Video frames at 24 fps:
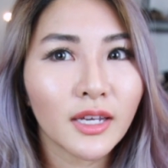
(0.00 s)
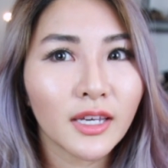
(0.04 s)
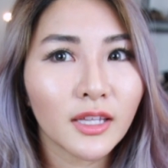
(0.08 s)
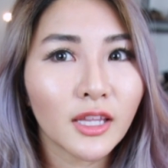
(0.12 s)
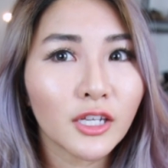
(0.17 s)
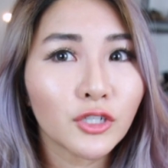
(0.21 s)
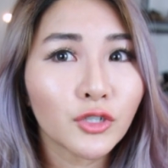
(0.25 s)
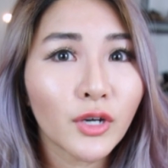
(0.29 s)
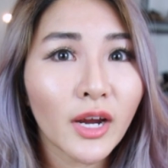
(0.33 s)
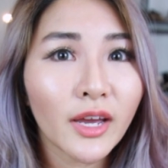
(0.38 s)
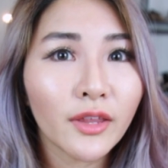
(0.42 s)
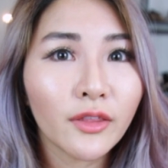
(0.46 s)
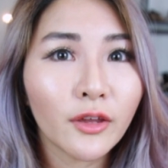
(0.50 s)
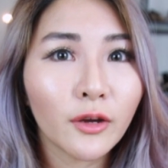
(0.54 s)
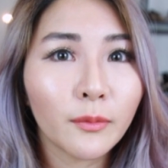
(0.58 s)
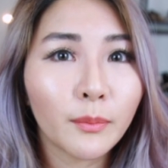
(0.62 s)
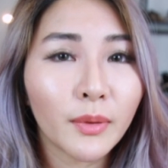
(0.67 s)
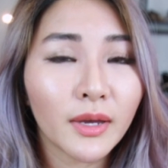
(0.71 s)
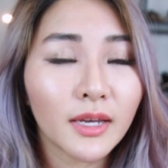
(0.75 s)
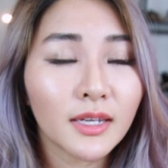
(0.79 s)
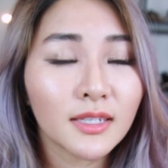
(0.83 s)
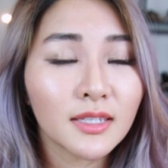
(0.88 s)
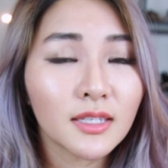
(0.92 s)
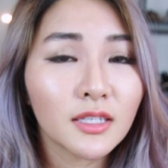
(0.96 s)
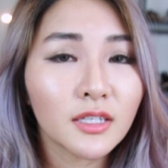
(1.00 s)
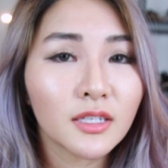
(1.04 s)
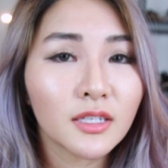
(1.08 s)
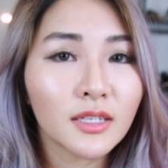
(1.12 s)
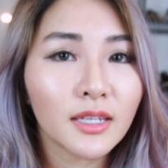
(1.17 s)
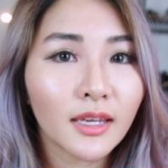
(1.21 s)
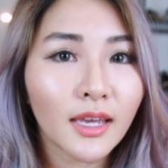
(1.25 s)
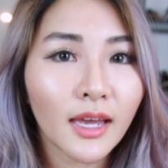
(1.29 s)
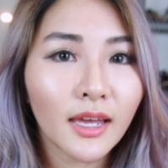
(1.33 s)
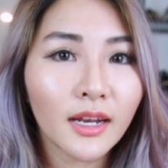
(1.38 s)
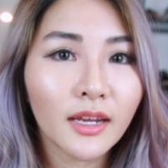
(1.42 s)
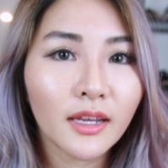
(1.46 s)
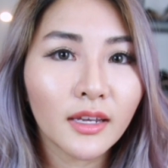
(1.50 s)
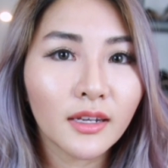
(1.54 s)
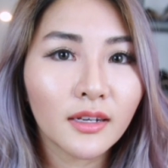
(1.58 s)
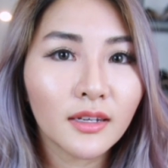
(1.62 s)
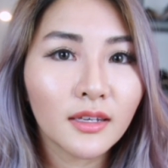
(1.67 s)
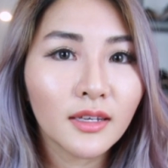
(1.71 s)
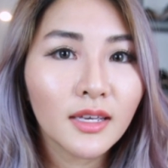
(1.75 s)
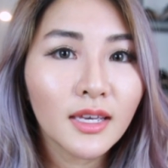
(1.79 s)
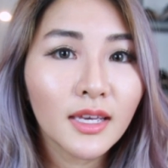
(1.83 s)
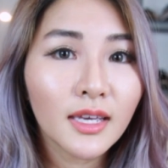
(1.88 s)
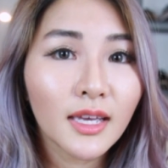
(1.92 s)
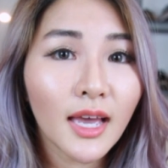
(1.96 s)
Like they try their best to get it
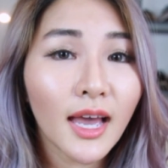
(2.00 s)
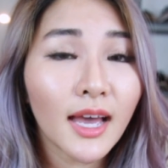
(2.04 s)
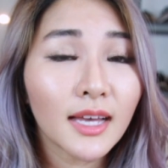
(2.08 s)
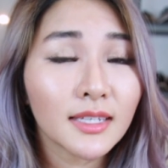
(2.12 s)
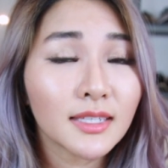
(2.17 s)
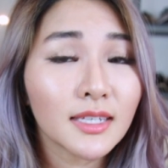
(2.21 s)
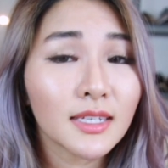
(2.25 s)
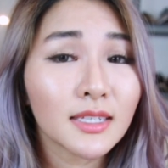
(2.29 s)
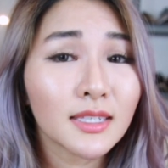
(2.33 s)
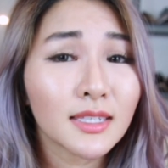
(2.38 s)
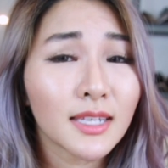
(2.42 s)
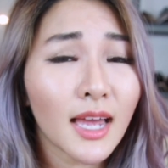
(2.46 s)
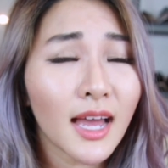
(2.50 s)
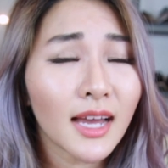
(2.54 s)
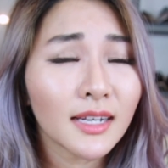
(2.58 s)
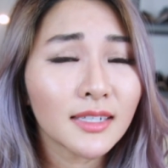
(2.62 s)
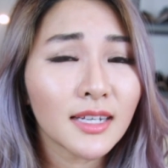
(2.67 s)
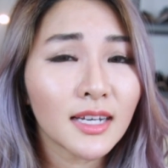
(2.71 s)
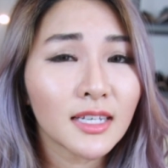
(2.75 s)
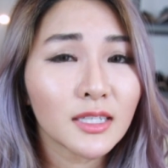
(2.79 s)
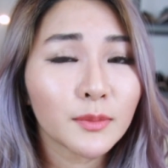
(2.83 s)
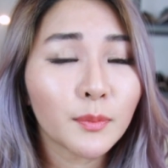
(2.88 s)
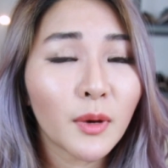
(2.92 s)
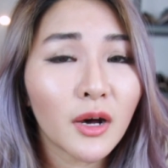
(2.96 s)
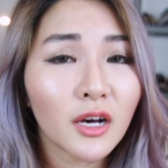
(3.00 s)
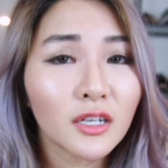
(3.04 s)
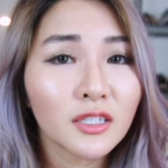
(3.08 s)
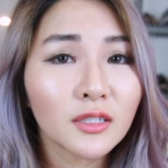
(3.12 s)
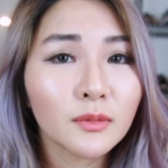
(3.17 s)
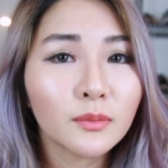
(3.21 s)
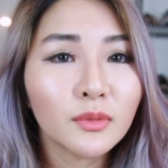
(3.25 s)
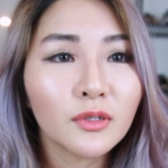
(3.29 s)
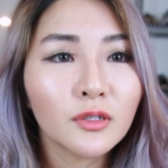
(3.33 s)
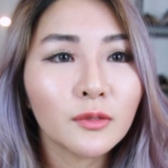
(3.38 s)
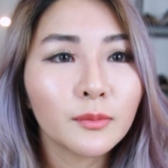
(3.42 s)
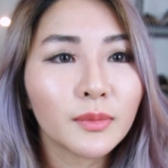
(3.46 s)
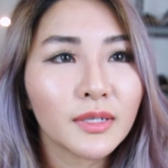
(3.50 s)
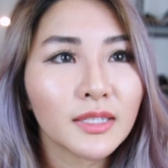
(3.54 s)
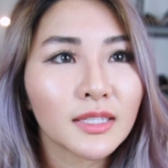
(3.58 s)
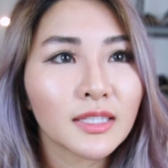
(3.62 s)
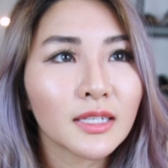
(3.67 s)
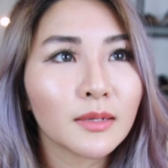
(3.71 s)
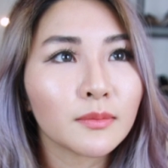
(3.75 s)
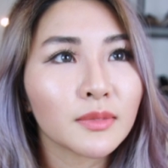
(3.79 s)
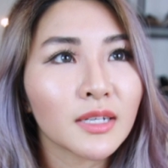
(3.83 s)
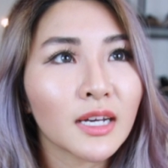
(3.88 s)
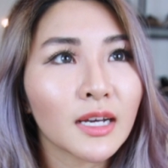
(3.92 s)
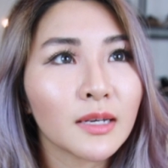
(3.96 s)
as exact as possible, but
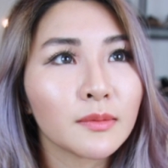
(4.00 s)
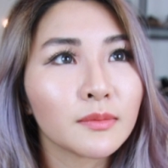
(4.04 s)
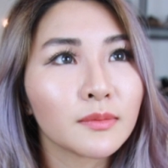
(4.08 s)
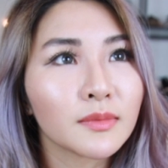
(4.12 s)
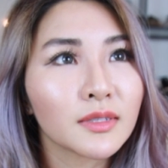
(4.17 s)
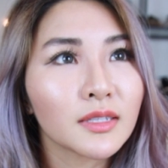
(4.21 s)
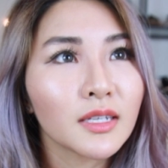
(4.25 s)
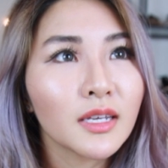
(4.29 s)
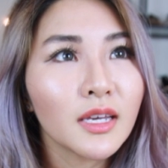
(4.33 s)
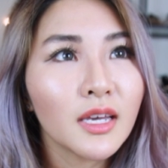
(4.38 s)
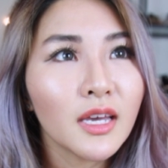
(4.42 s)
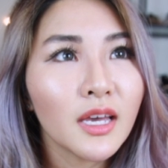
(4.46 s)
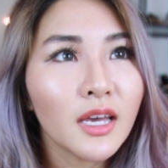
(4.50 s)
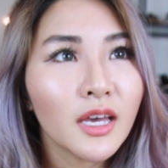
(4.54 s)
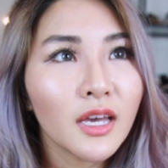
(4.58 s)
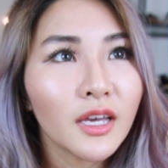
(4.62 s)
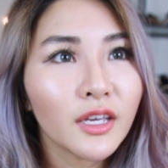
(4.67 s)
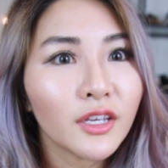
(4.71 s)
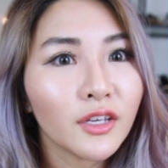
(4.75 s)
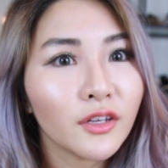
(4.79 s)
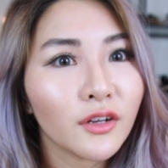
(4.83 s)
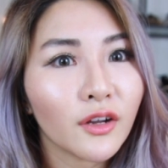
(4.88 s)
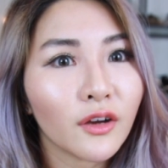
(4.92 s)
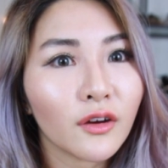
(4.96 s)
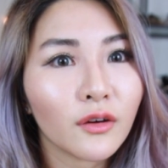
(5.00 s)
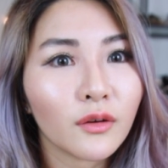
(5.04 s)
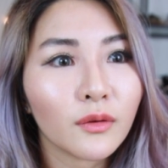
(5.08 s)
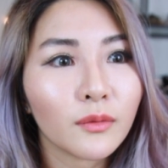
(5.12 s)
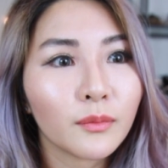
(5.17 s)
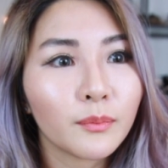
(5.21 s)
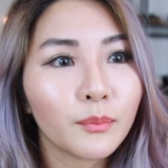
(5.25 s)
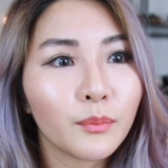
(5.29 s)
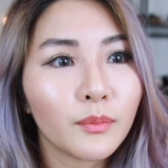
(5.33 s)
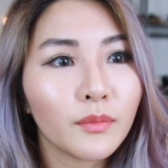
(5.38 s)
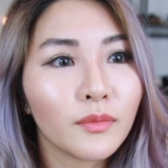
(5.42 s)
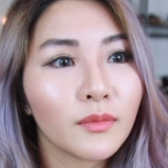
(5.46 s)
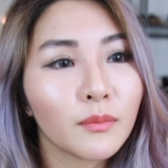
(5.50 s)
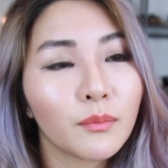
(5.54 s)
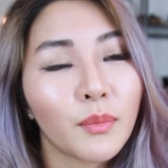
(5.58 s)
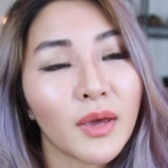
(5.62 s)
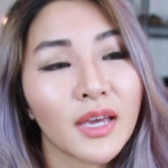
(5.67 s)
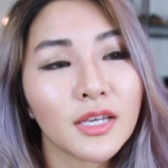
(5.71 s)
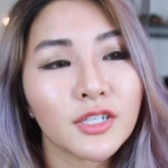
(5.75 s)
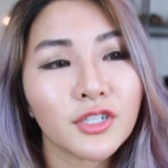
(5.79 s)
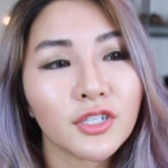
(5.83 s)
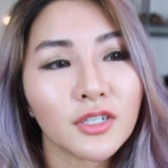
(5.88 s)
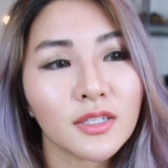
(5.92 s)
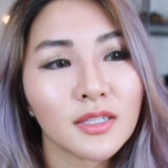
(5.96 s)
sometimes, you know,
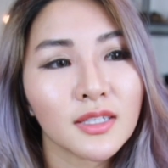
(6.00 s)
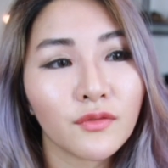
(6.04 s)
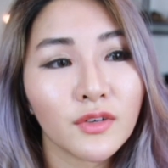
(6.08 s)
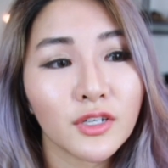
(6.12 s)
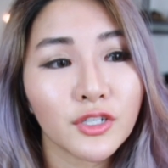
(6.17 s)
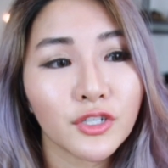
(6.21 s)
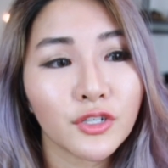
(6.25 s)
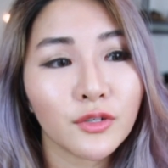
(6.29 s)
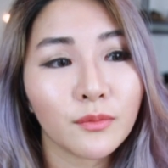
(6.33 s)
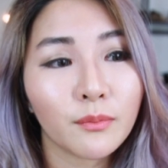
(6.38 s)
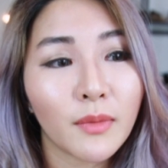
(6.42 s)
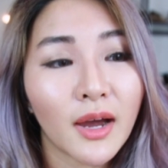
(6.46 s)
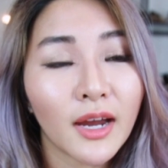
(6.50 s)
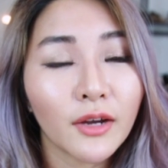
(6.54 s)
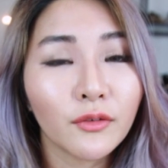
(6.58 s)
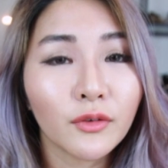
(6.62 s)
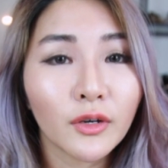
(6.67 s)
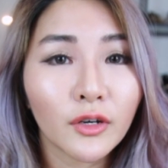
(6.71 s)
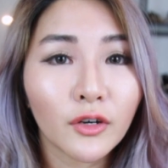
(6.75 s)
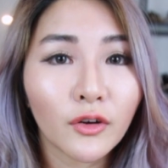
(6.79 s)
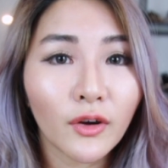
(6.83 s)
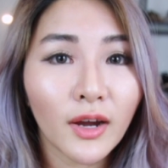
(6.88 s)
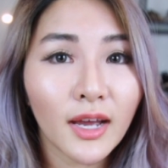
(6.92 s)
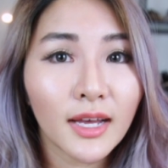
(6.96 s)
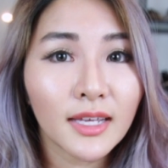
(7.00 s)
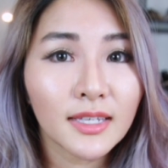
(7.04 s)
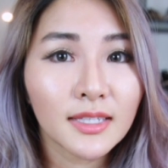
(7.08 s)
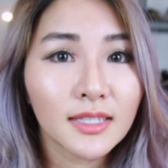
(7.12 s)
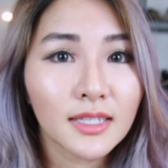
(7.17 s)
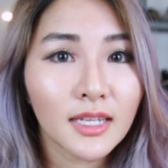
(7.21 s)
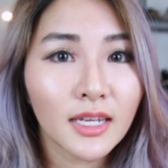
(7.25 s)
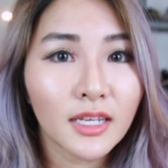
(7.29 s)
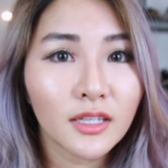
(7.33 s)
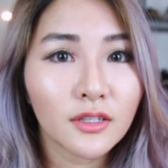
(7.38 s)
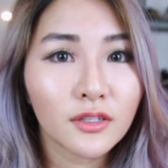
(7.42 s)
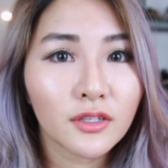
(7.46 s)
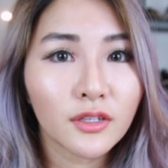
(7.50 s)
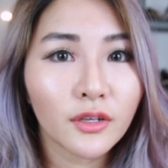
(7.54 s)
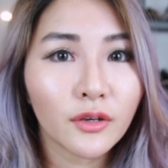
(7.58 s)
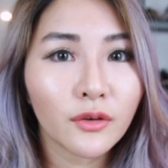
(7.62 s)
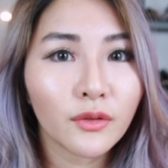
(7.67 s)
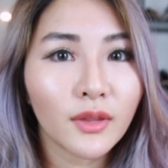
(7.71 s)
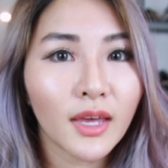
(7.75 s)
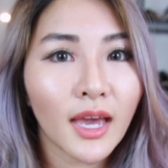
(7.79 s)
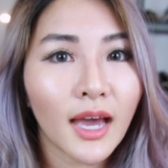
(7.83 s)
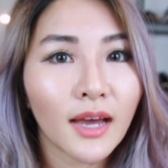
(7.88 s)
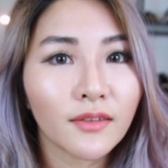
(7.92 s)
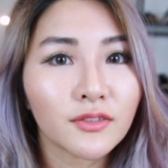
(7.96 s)
patient vision might regress, and
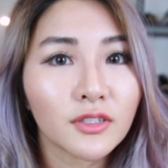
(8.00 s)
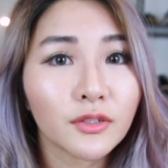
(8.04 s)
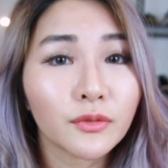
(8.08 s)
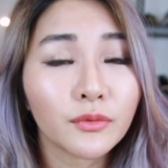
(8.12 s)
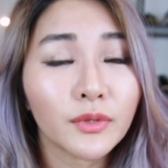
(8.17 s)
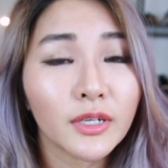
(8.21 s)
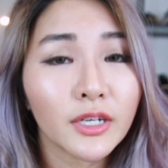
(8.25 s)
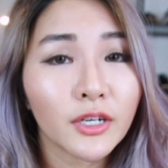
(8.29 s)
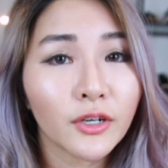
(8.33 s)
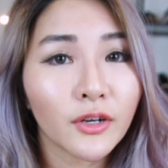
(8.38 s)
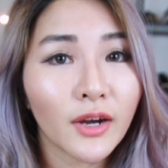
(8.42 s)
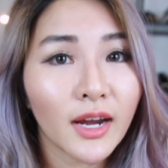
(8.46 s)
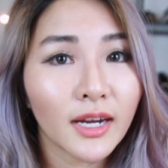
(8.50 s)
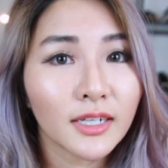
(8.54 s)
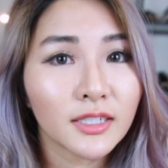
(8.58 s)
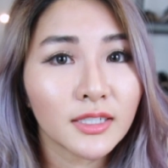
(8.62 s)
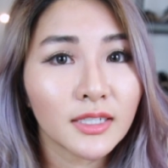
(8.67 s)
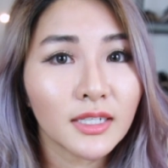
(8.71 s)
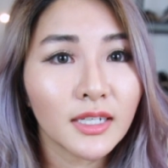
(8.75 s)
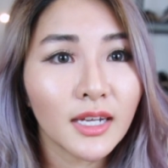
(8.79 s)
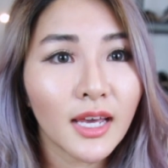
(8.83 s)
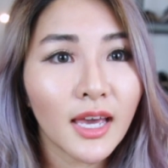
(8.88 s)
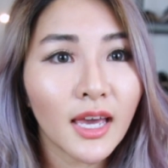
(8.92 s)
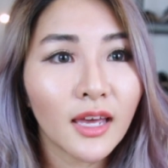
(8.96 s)
so they have to recorrect it.